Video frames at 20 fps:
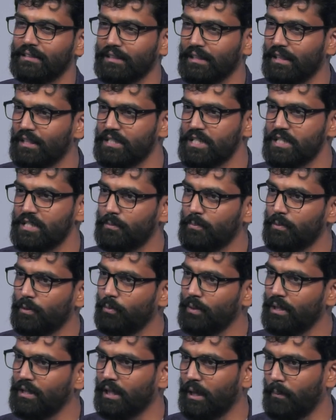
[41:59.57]
relationship
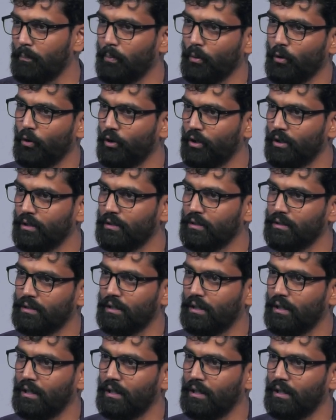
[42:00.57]
between the employer,